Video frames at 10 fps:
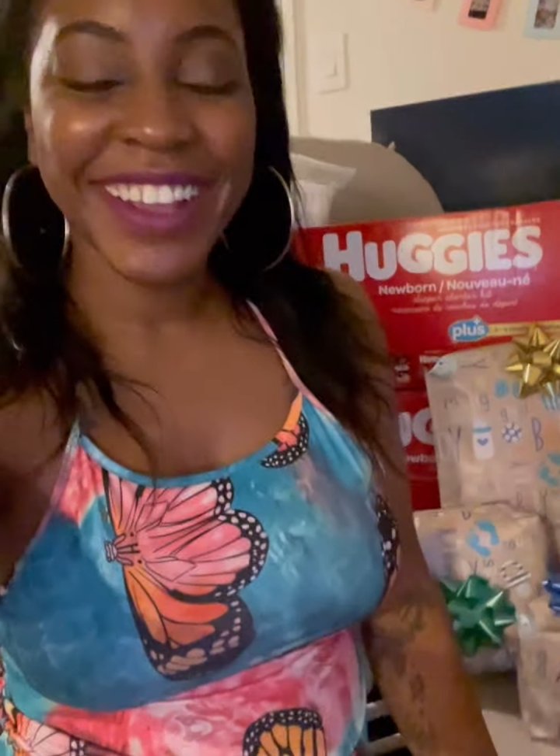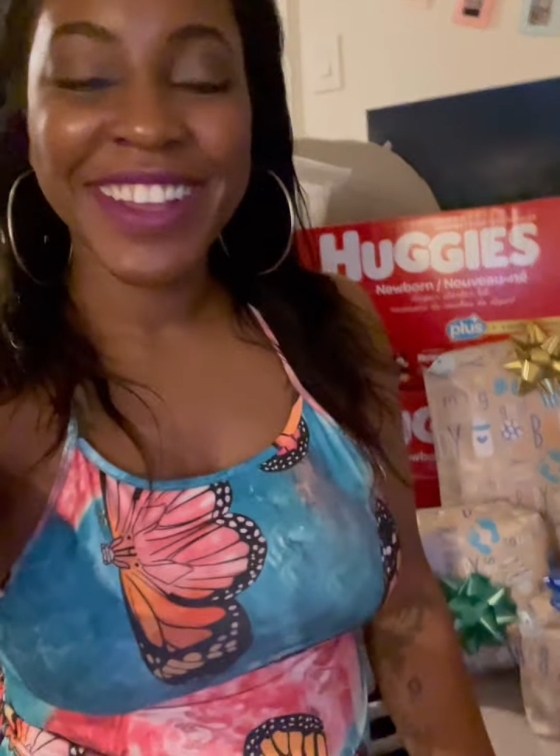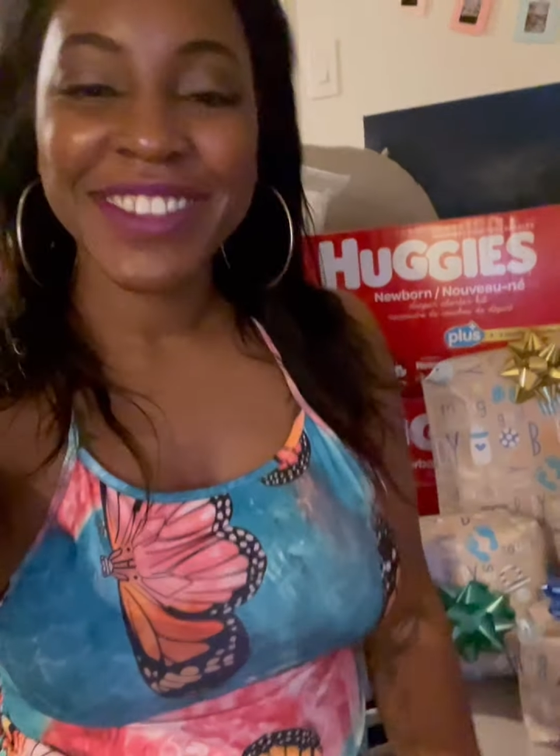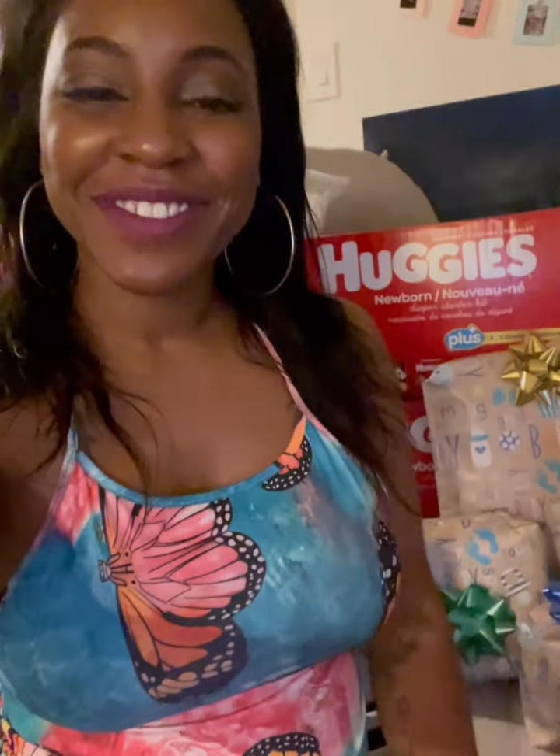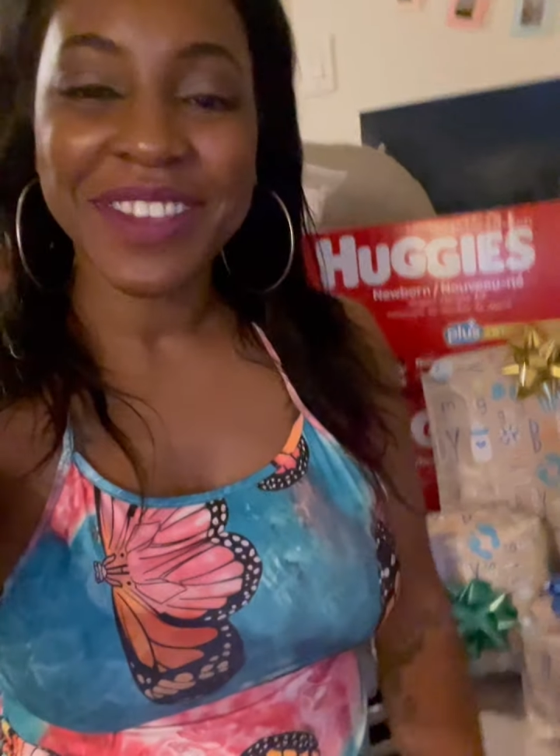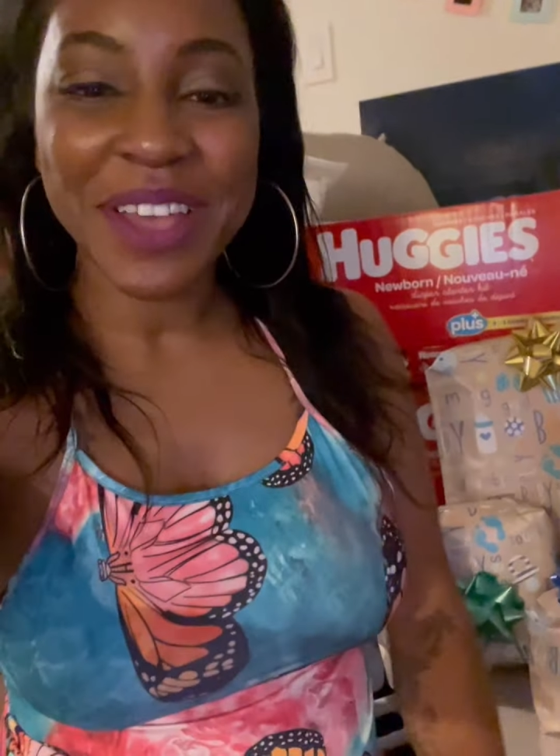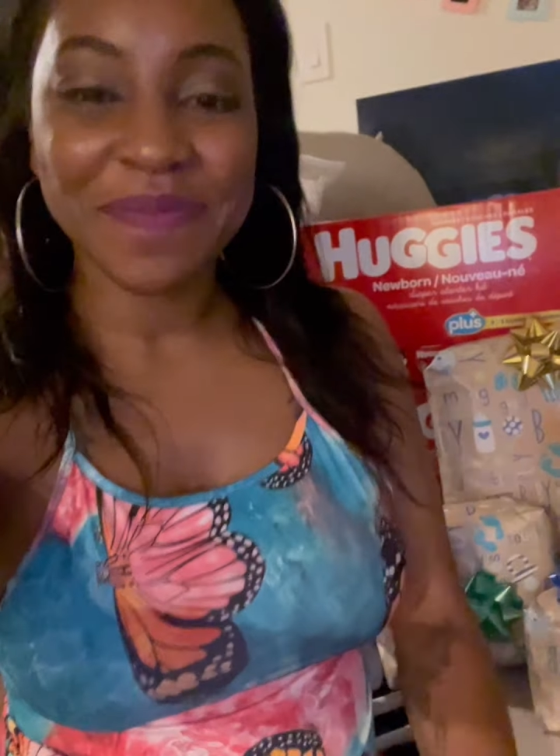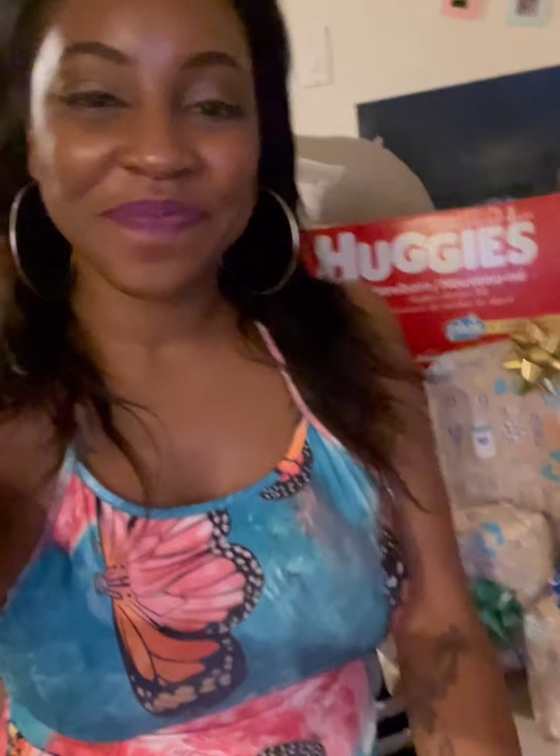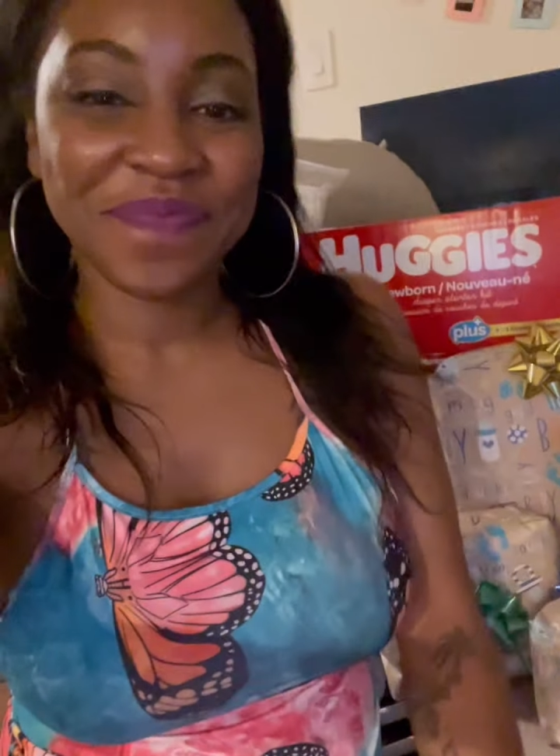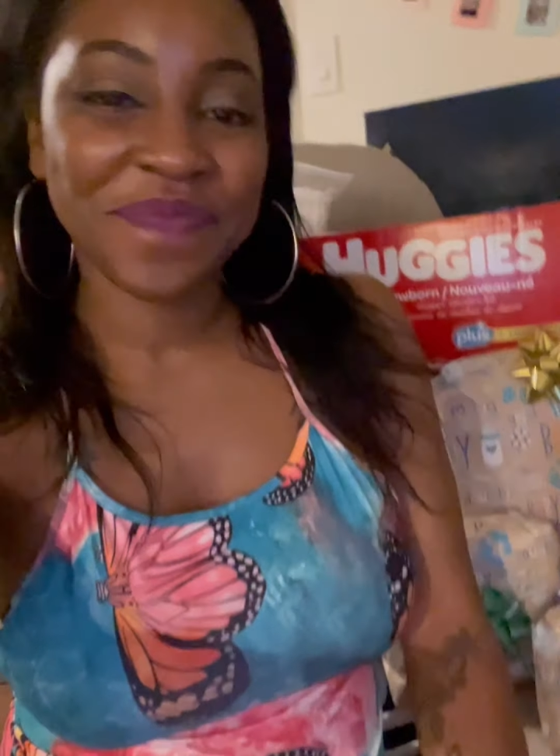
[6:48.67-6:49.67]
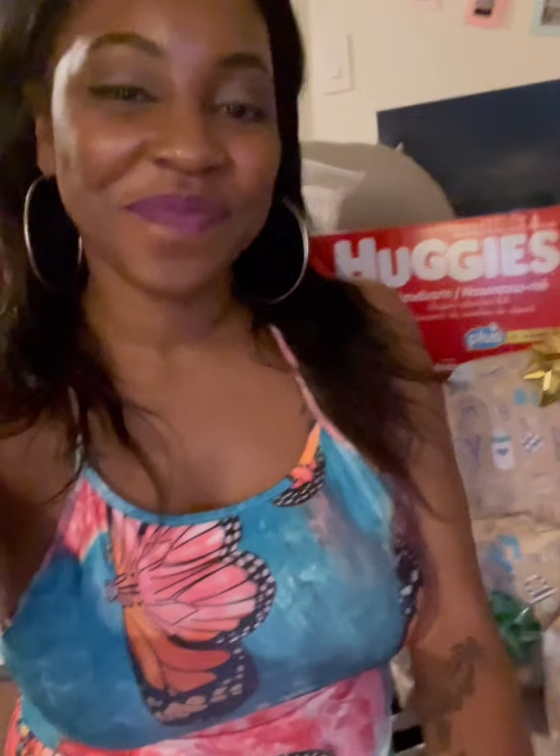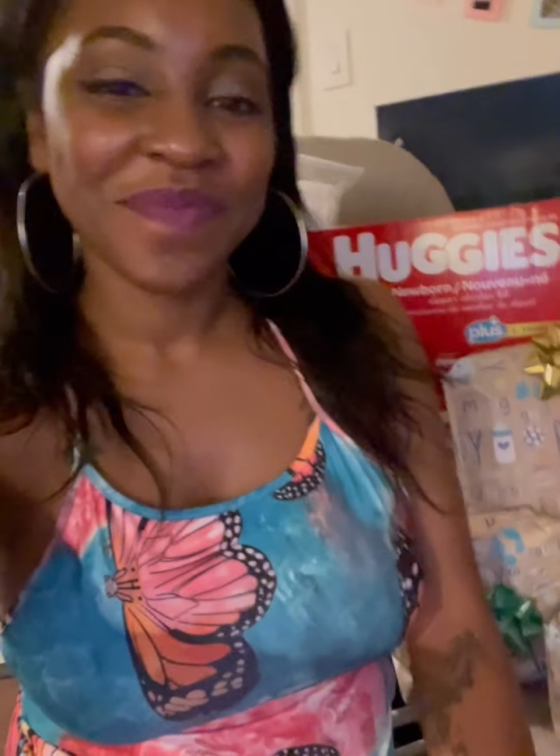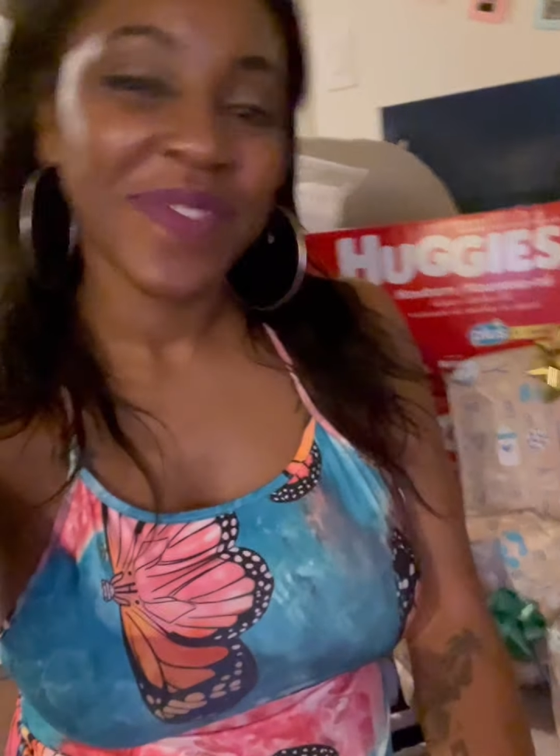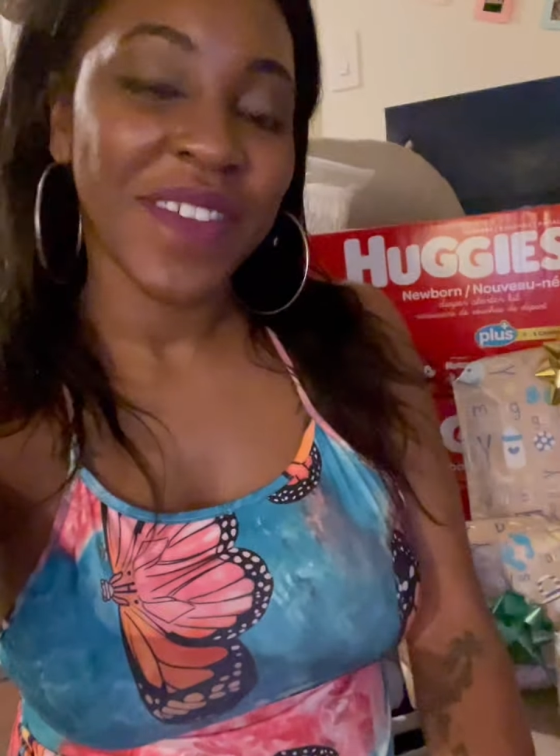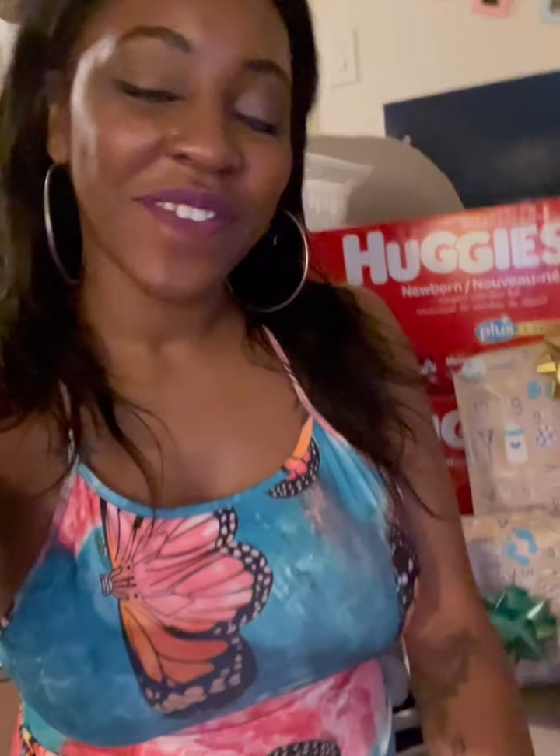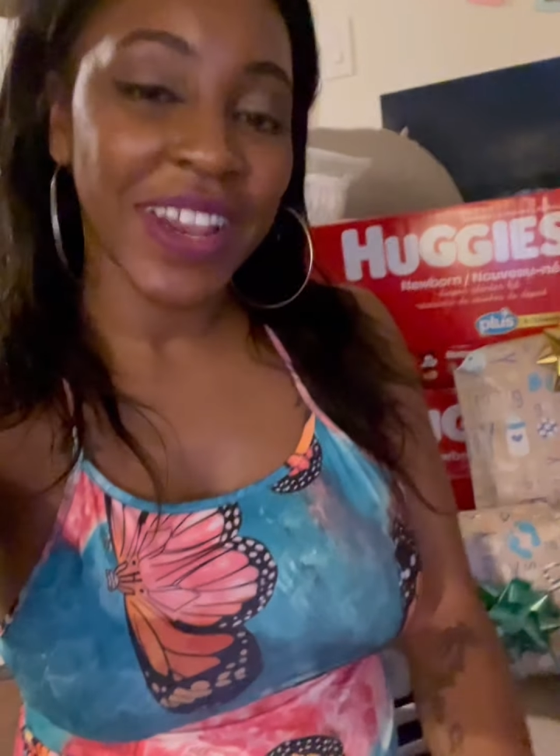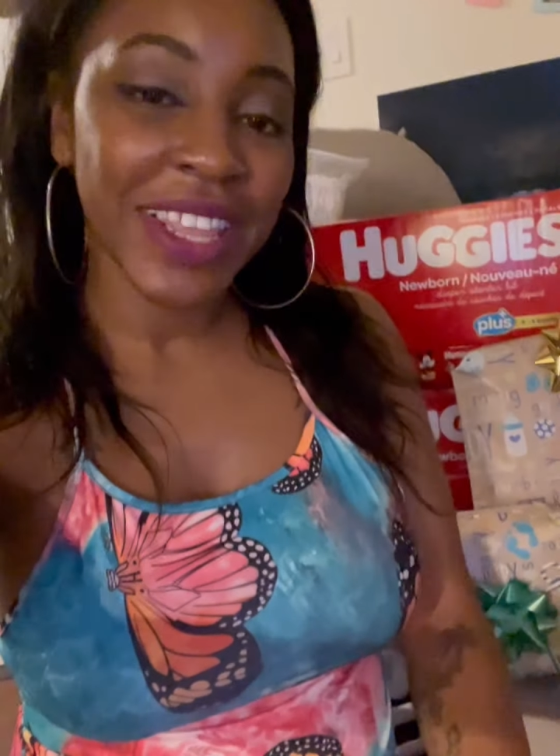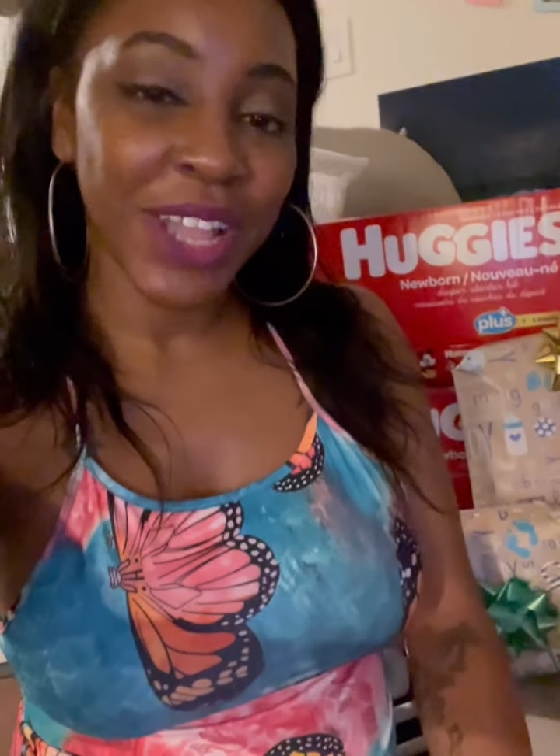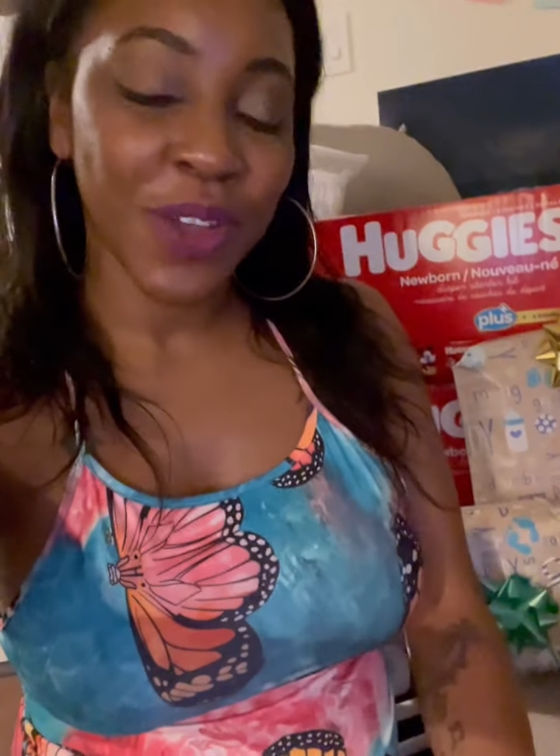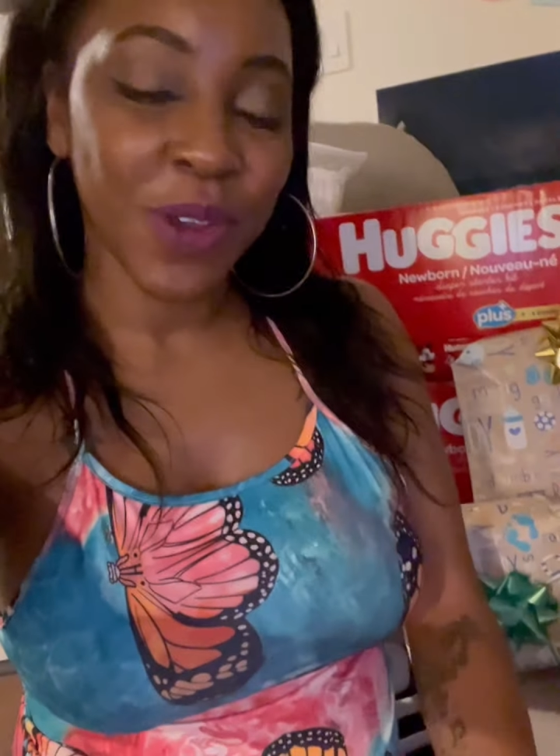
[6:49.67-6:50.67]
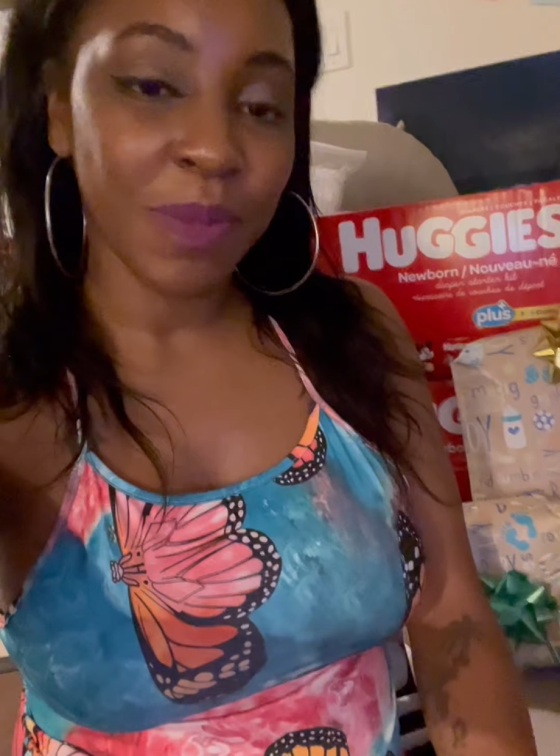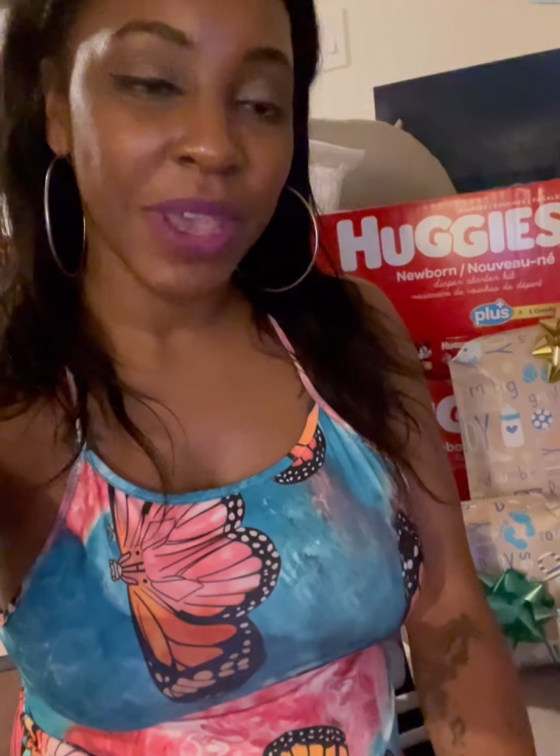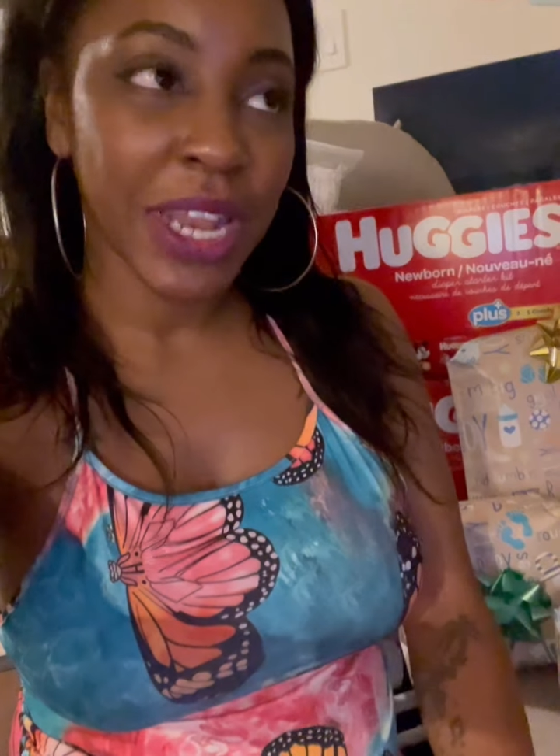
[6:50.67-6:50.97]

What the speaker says: So yeah, finally I can go to bed.